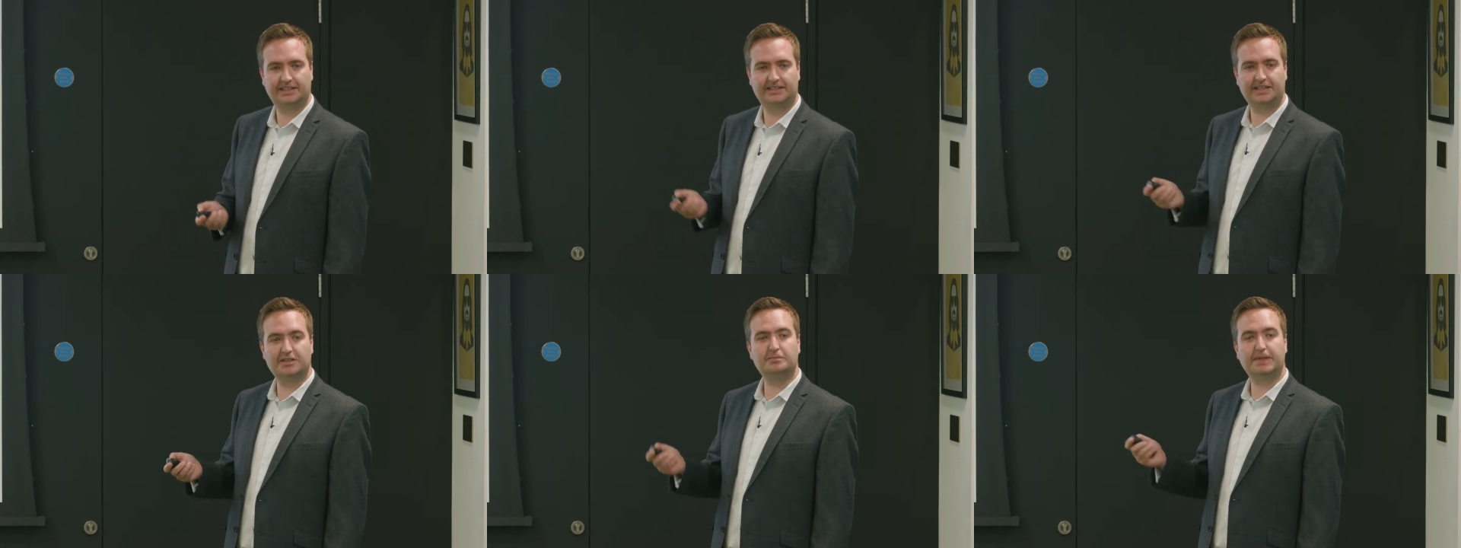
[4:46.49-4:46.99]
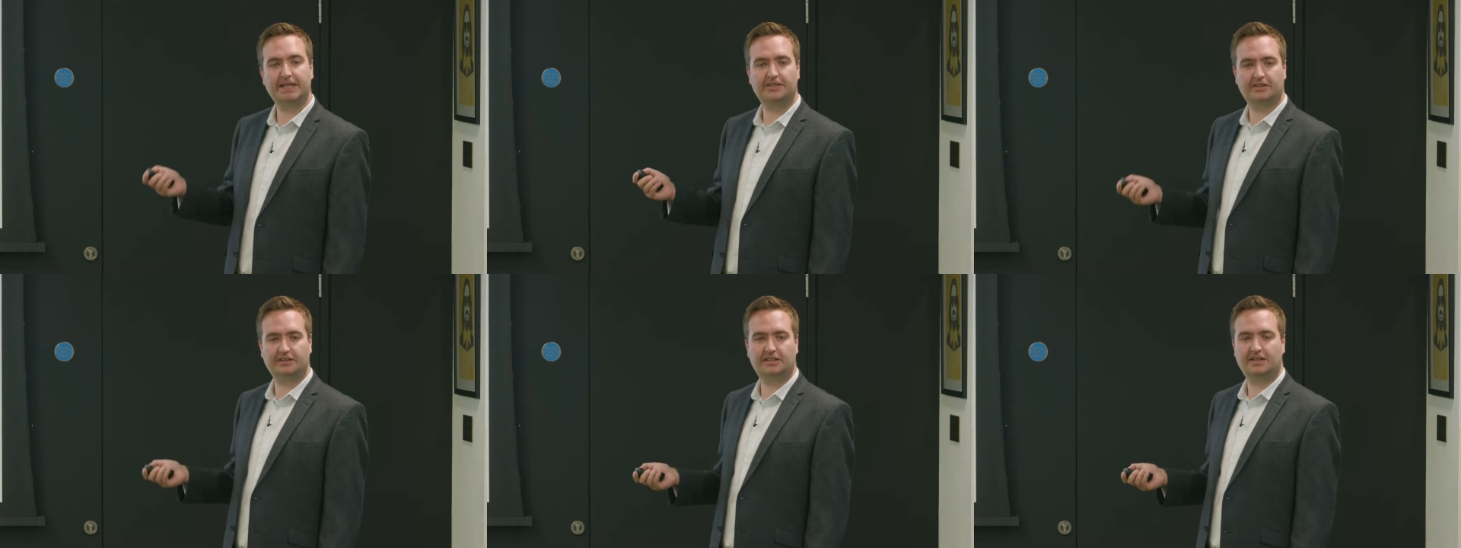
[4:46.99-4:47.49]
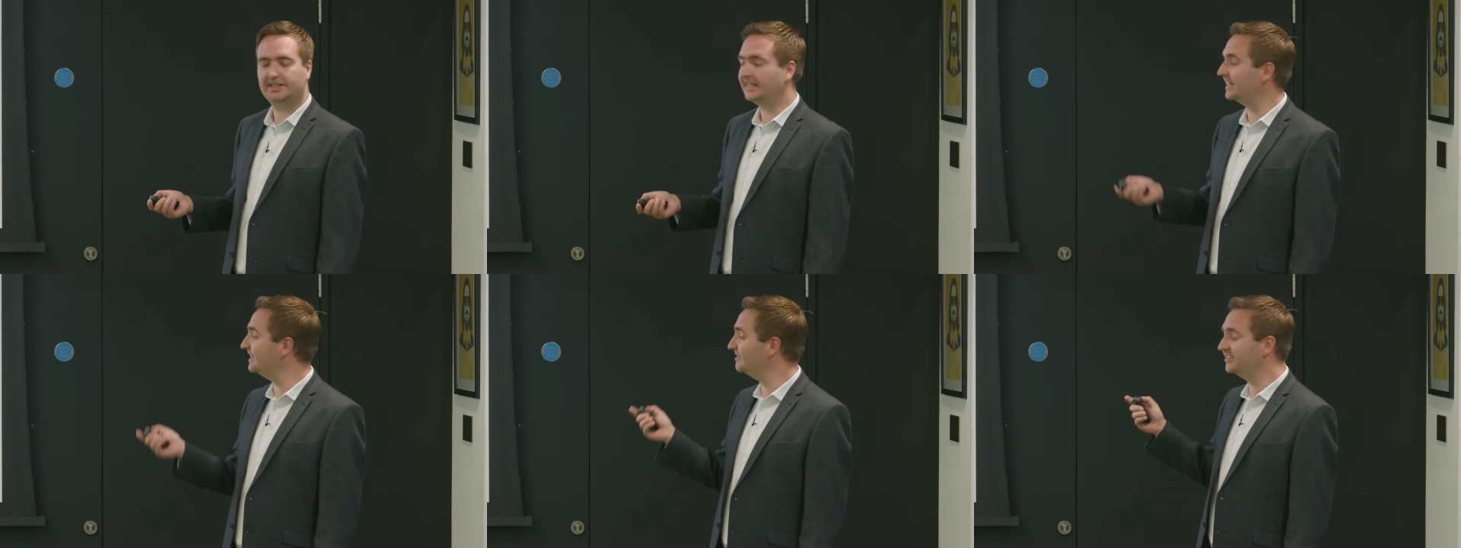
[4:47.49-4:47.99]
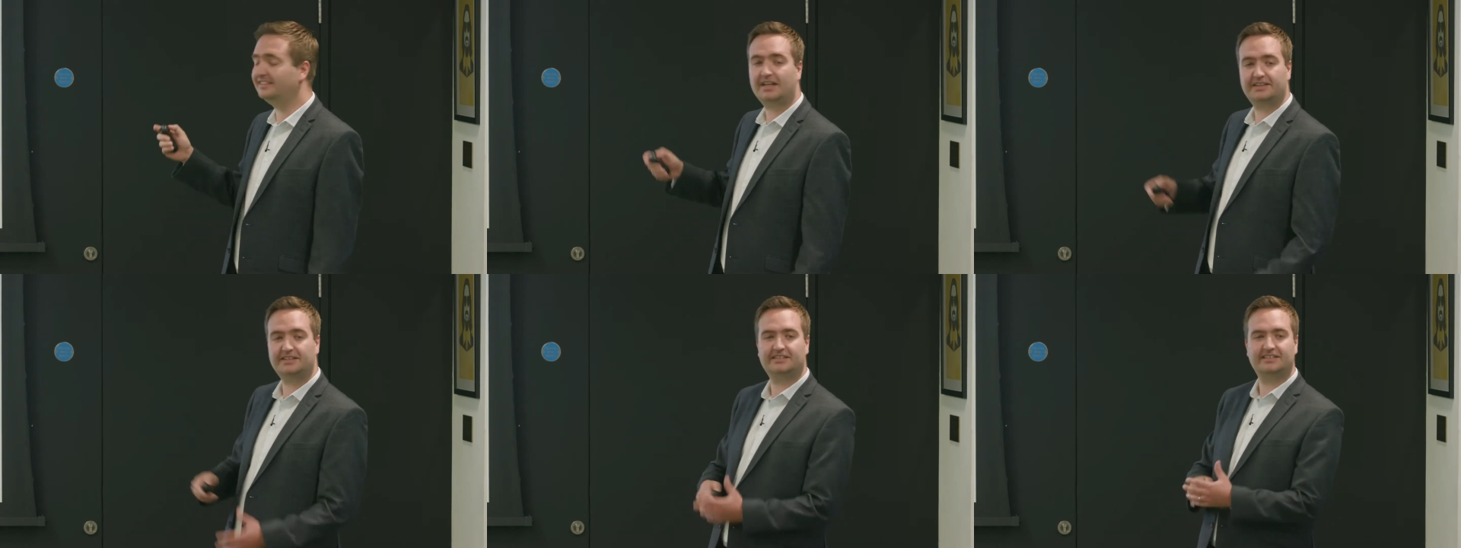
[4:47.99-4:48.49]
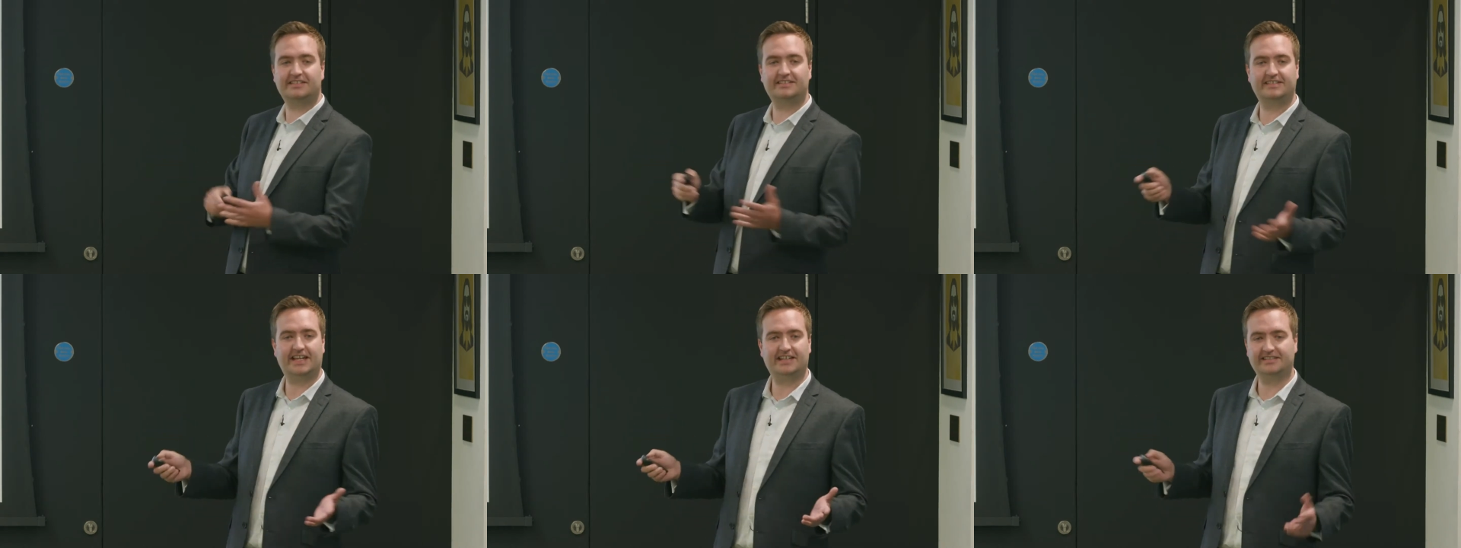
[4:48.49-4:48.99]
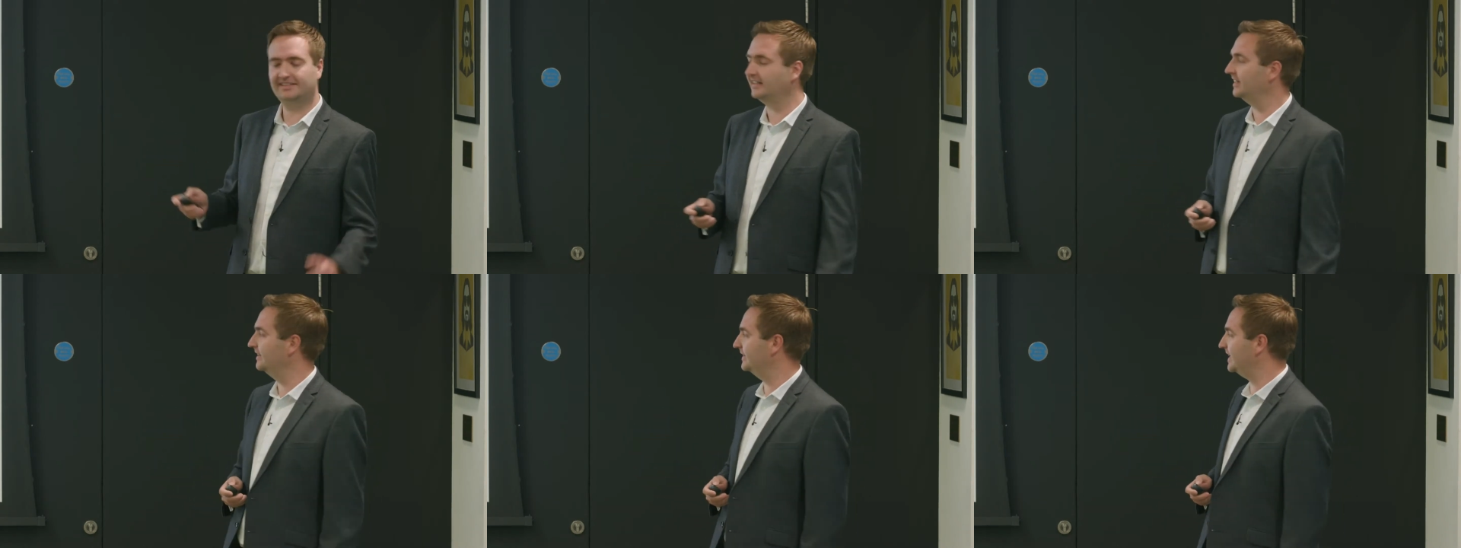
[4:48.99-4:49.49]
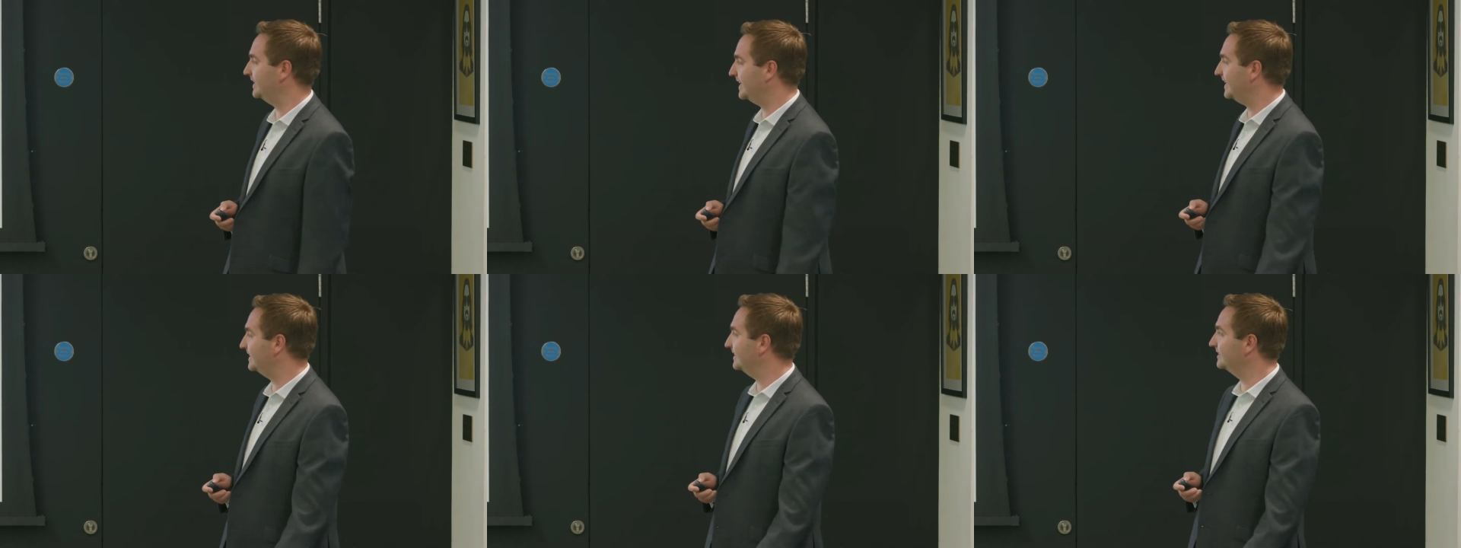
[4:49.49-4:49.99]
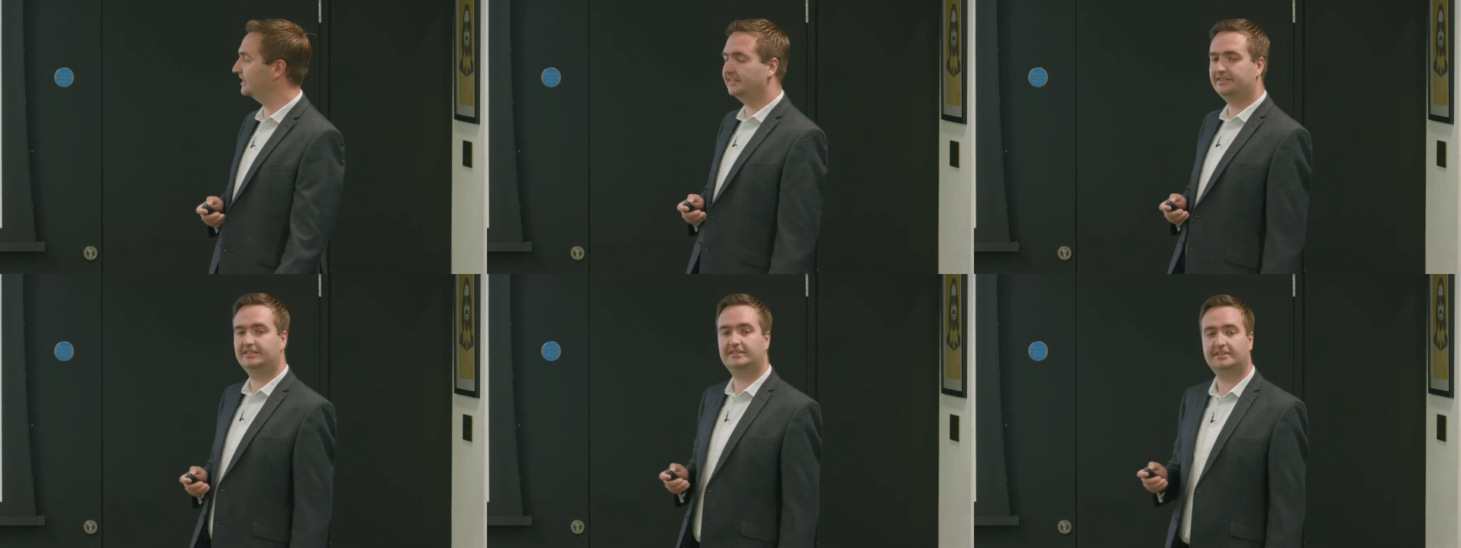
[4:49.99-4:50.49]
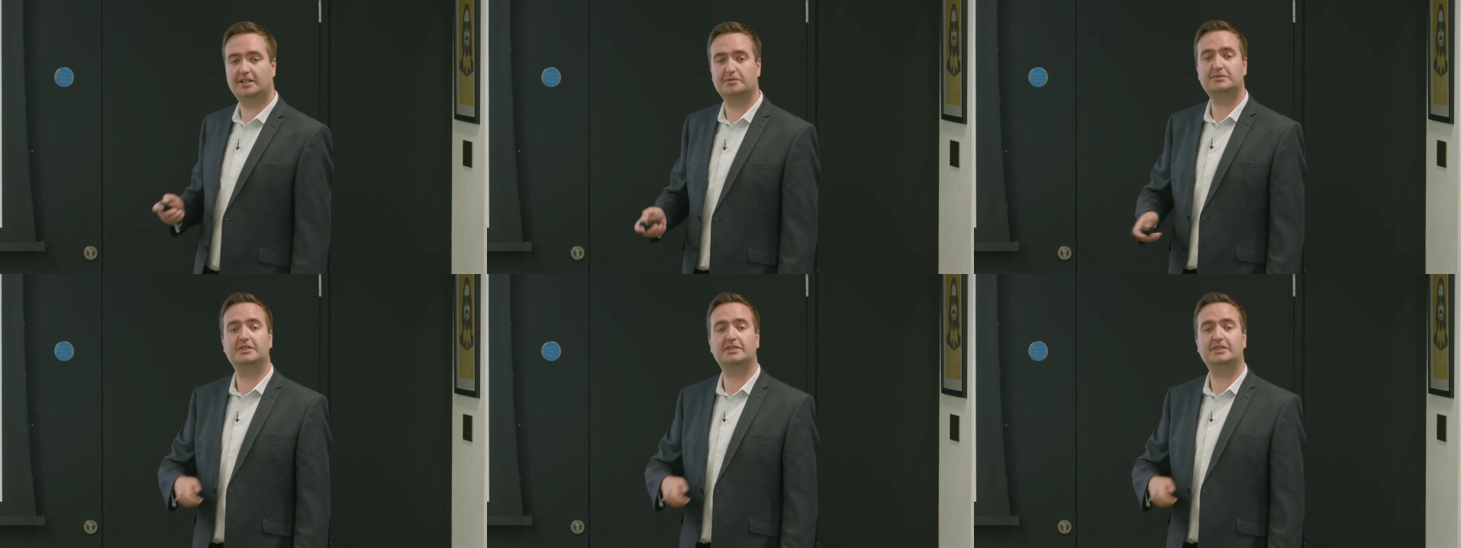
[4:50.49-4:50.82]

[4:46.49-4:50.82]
there's been online, and there is nothing to suggest that that is going to stop.